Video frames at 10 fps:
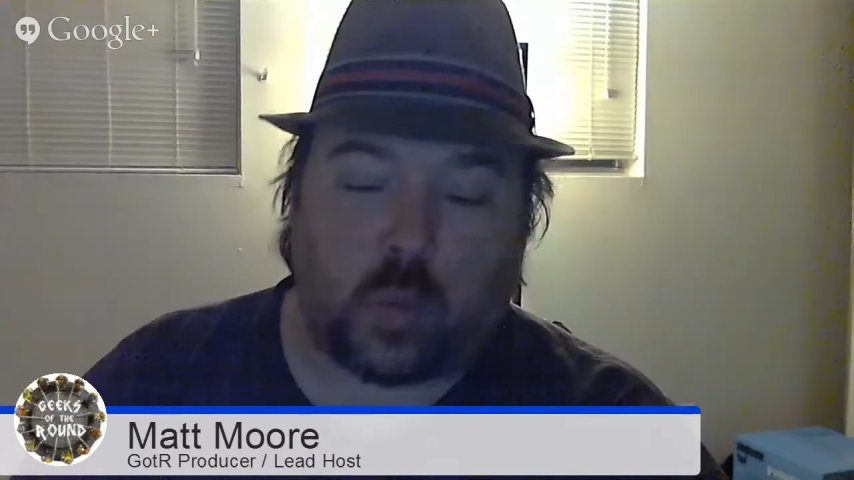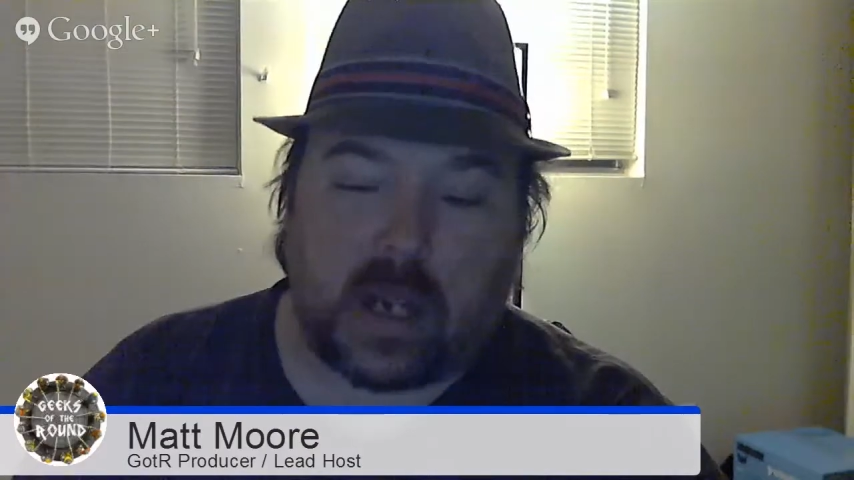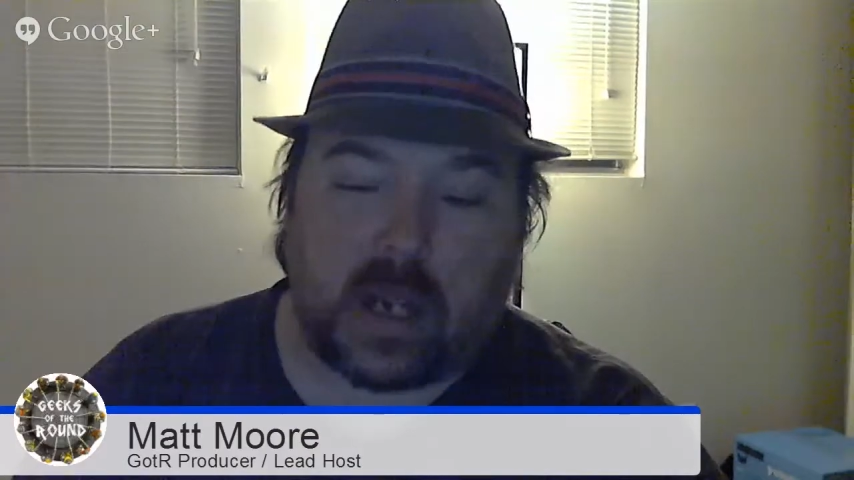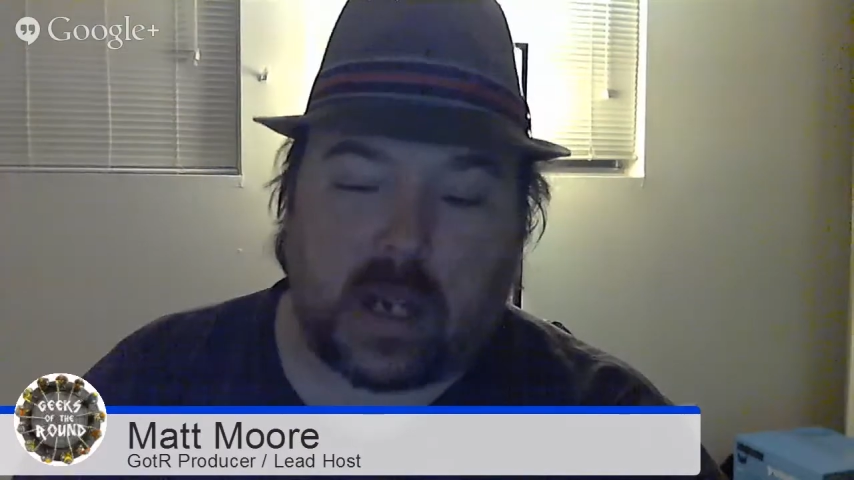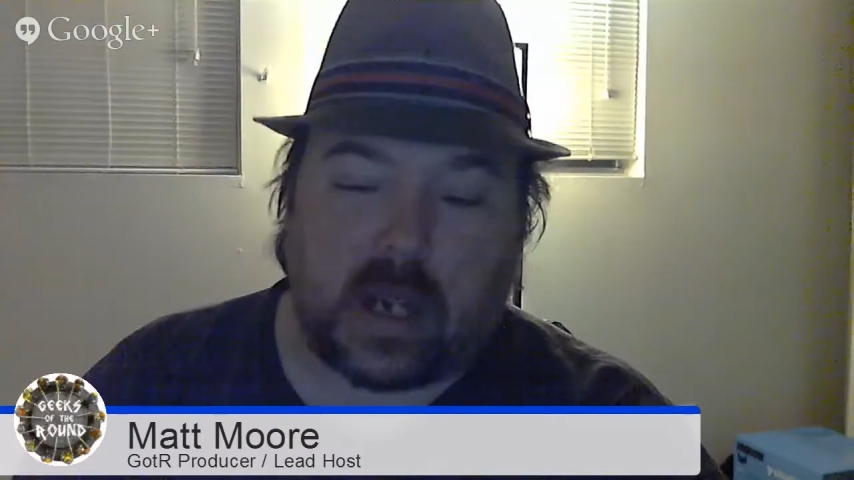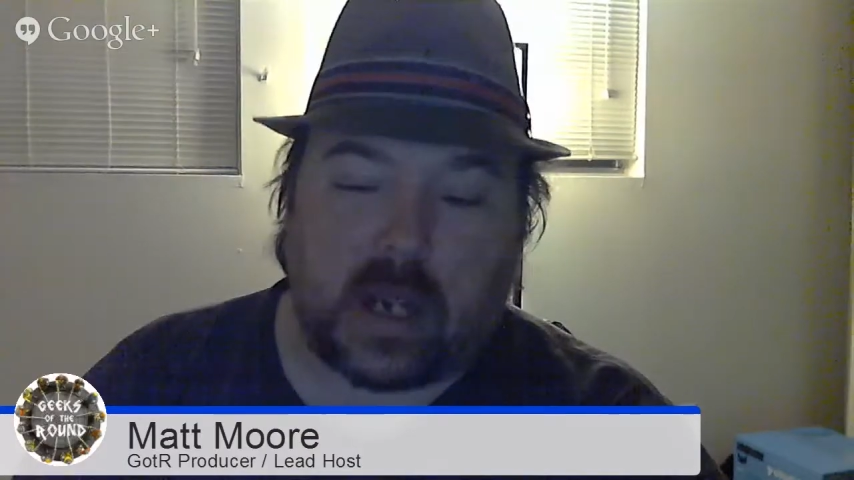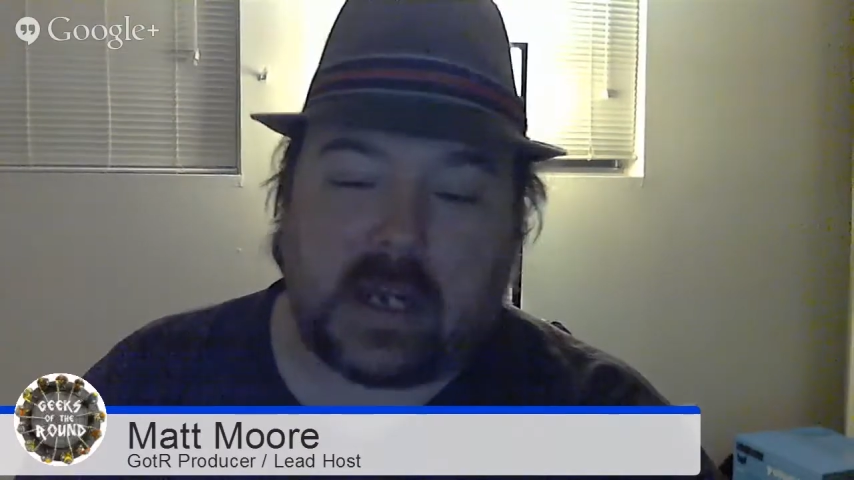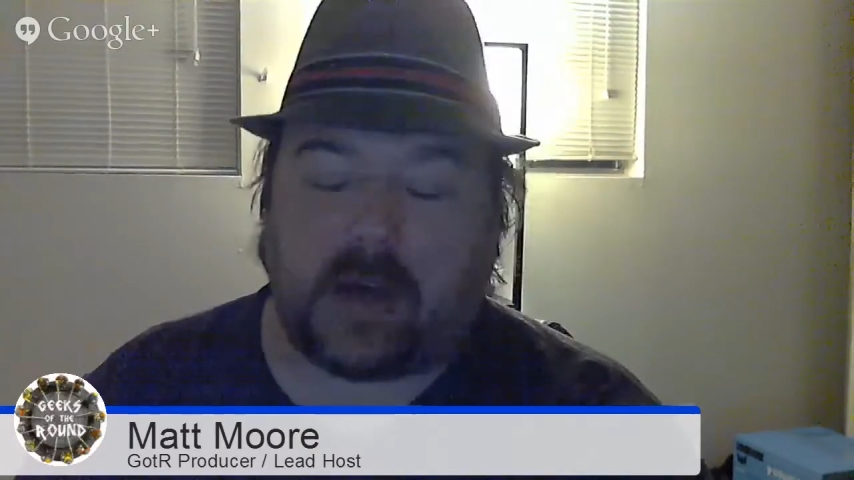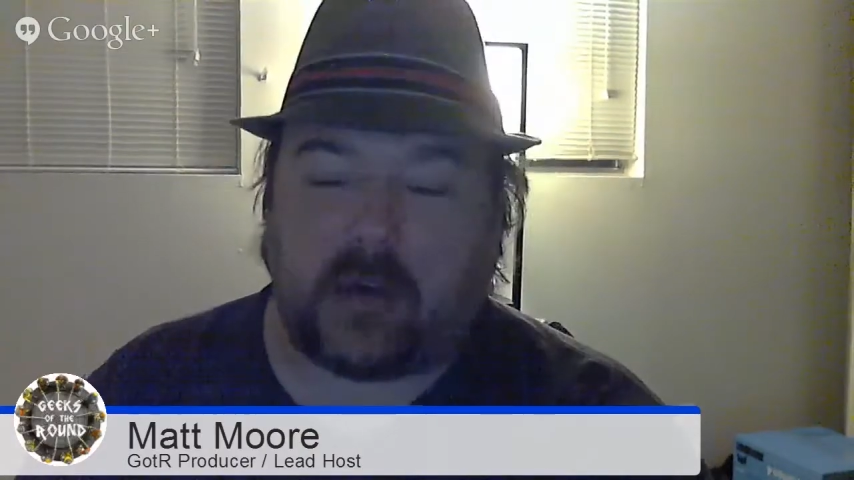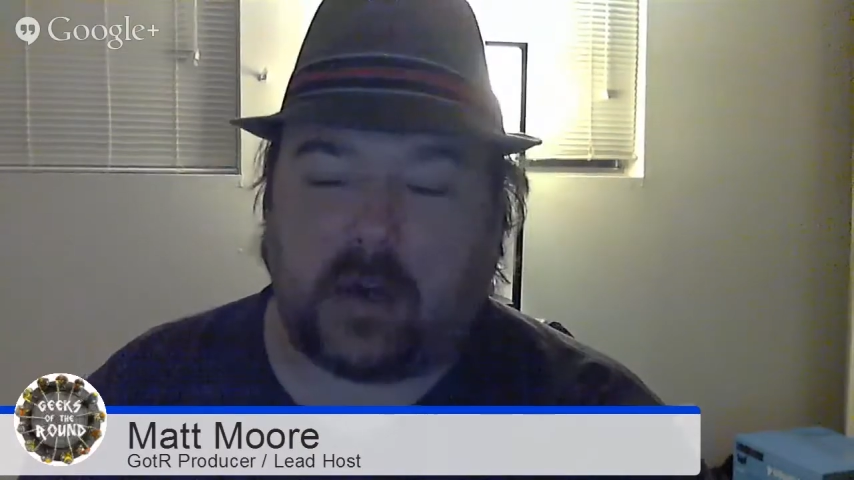is the
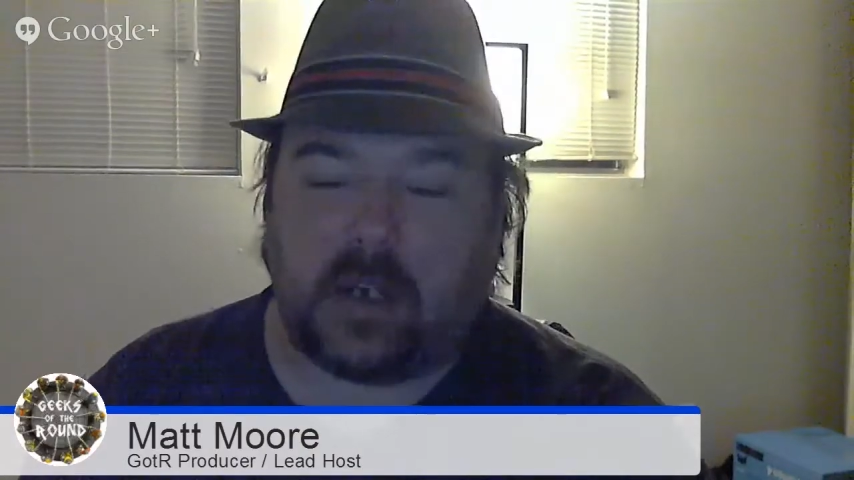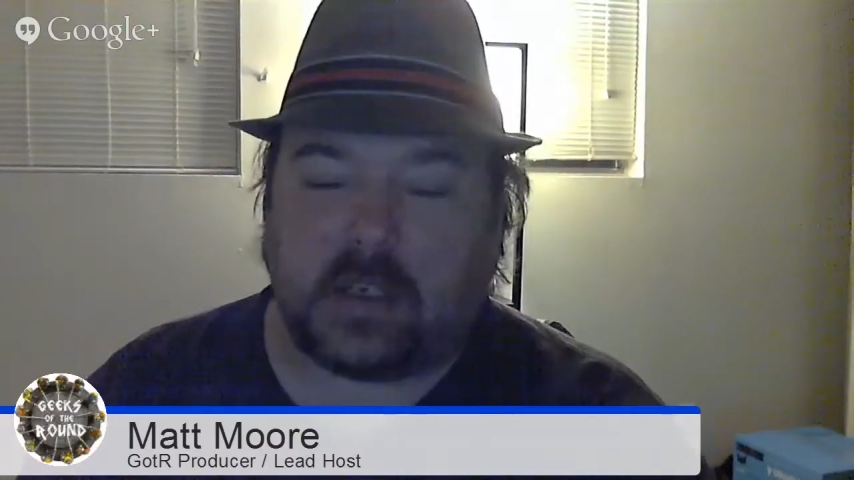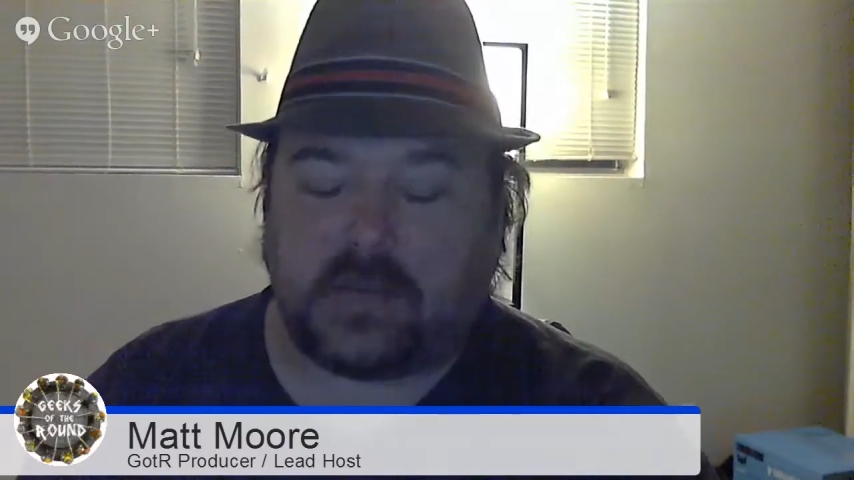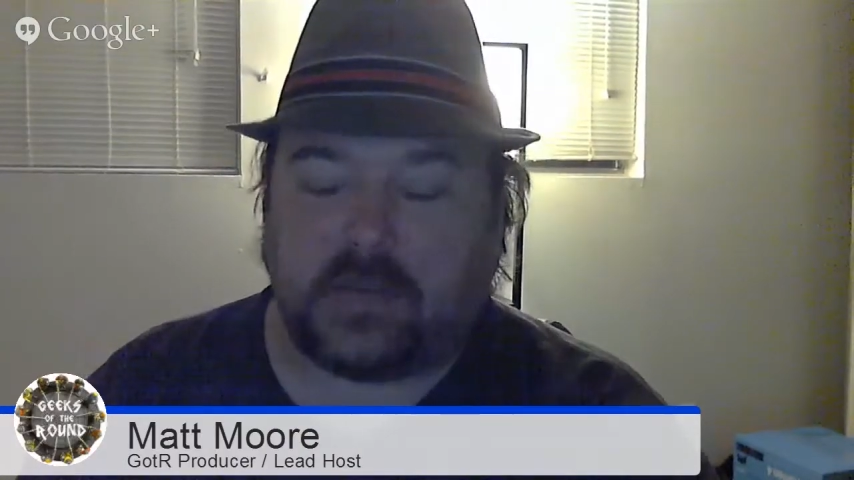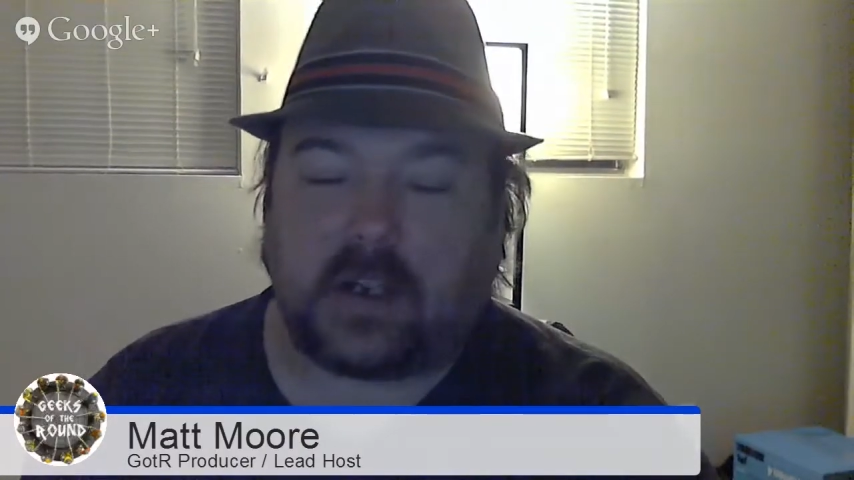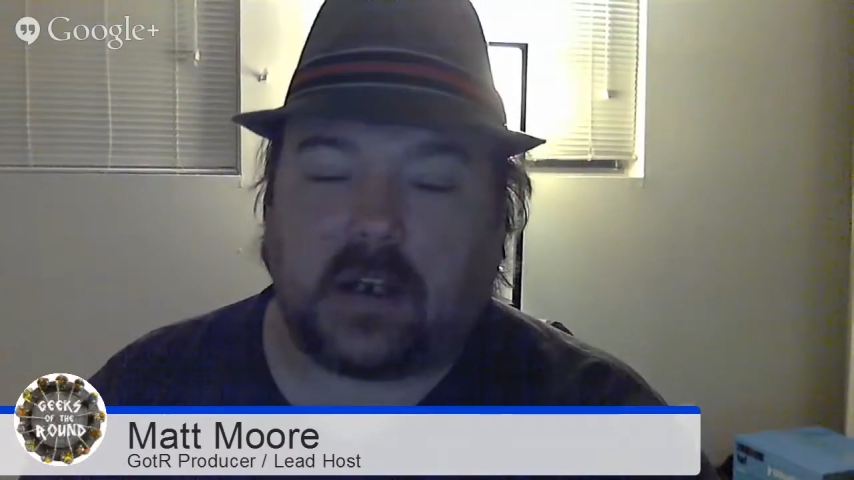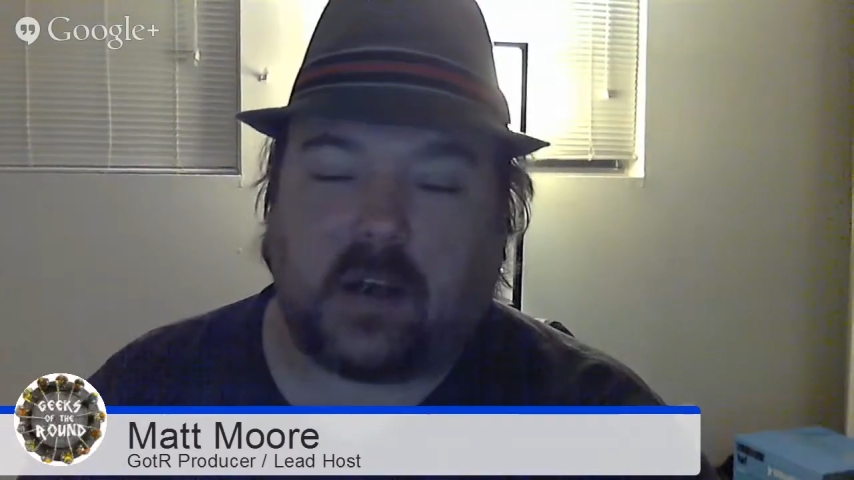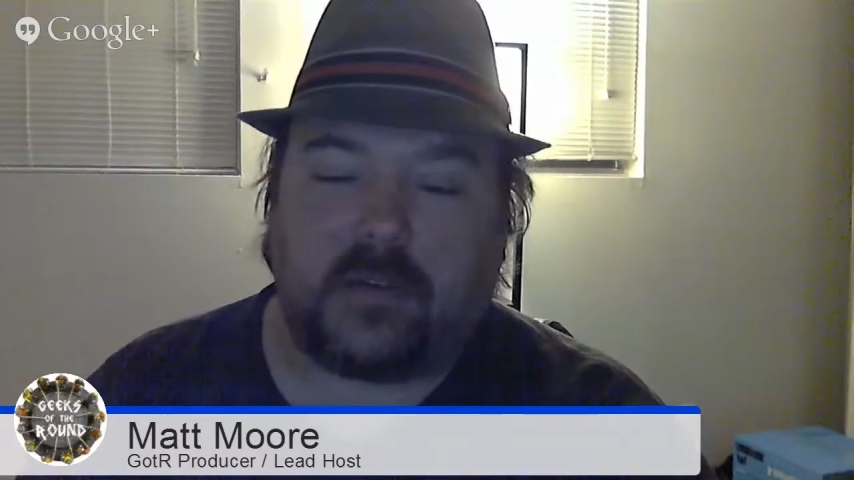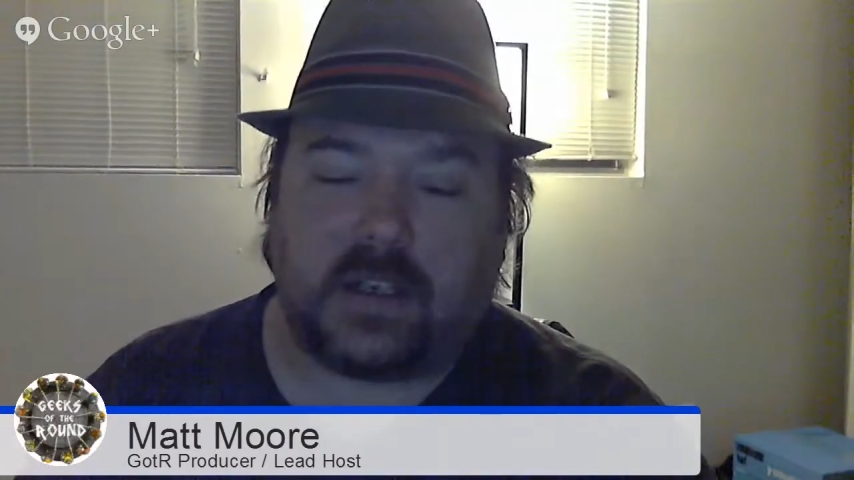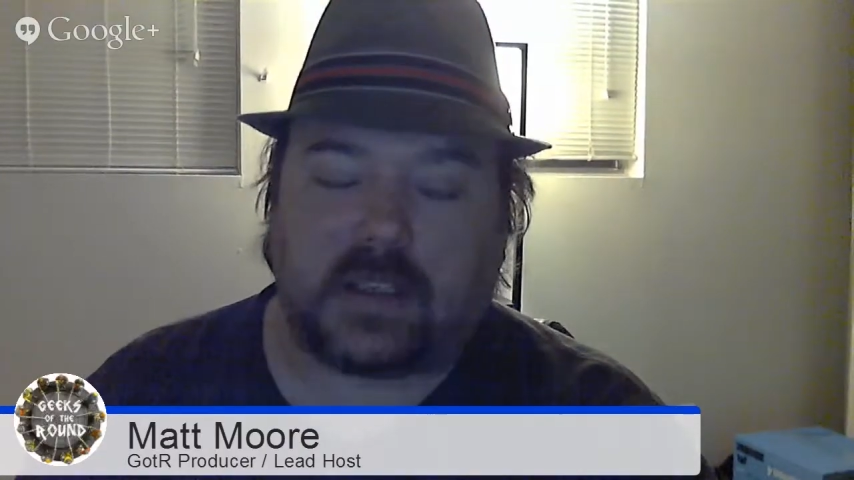father, and it's fucking
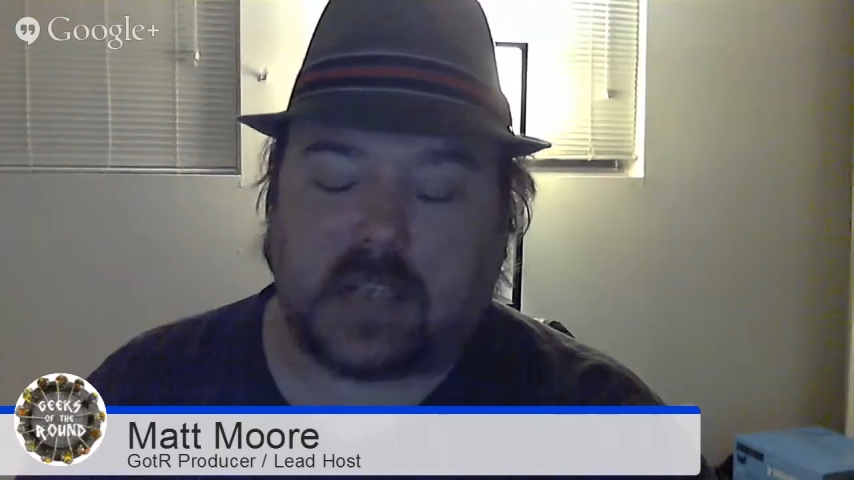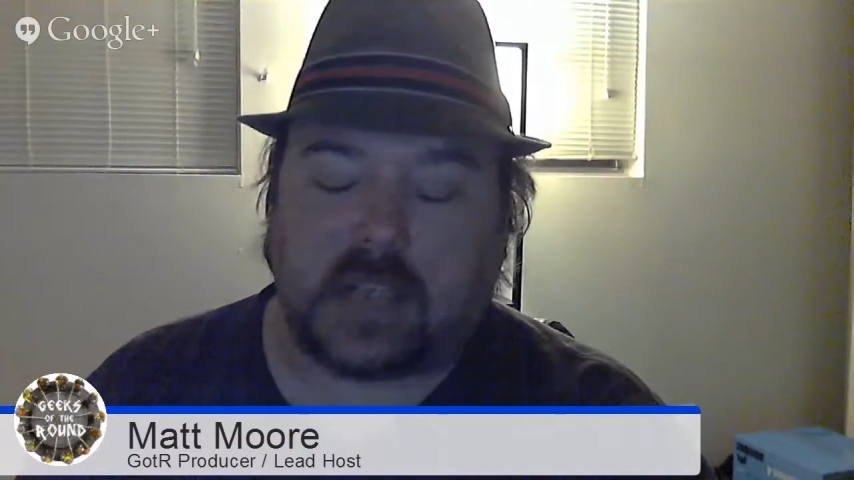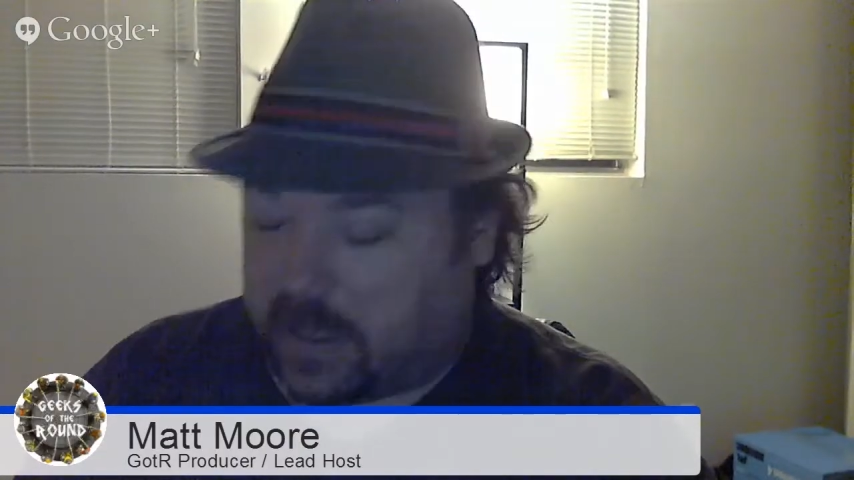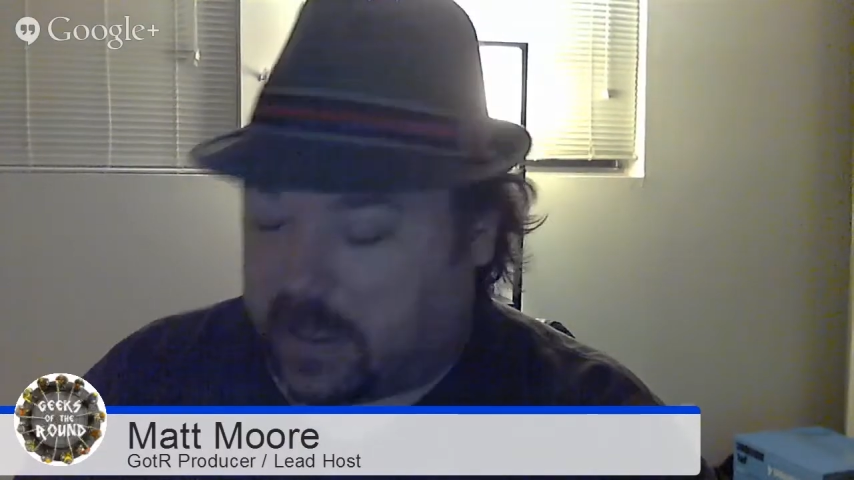obvious. I think